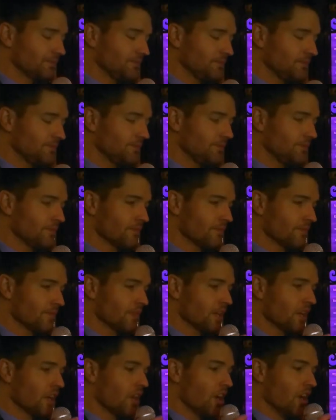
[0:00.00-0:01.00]

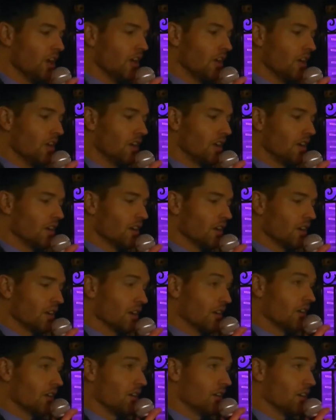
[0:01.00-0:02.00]

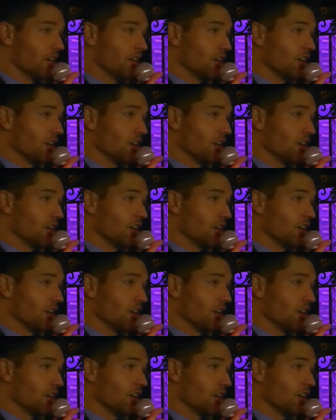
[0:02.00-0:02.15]
(no one is talking)